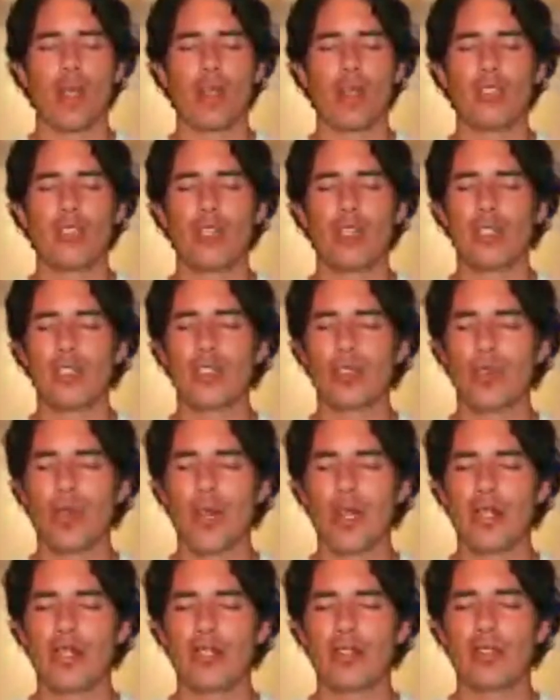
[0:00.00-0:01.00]
I just
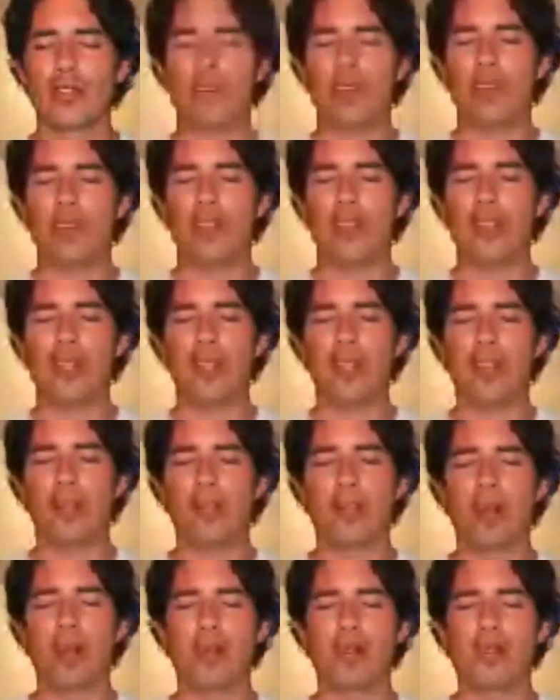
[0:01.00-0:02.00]
try to think
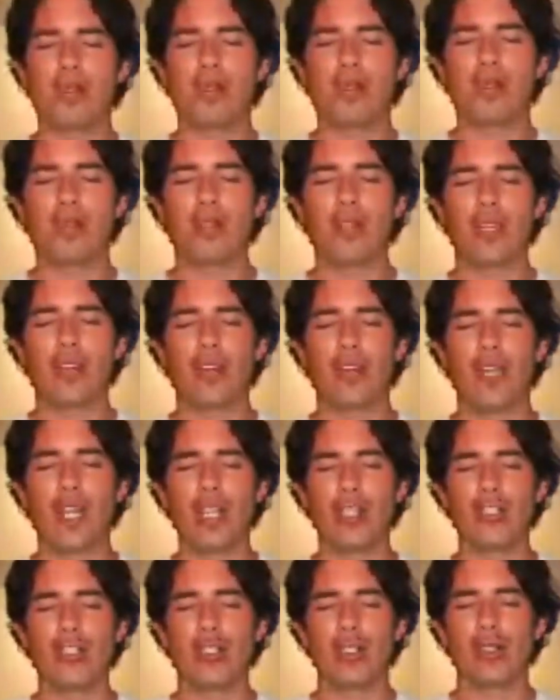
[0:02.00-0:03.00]
about the
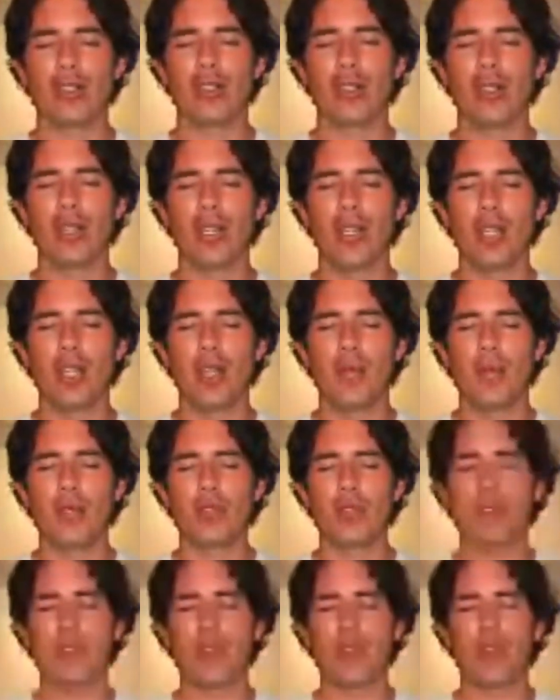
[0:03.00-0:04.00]
connection in
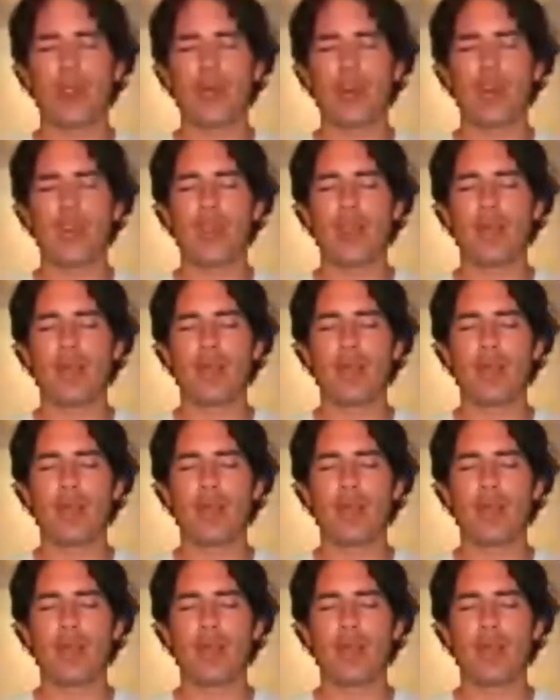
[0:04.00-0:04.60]
between the three of them.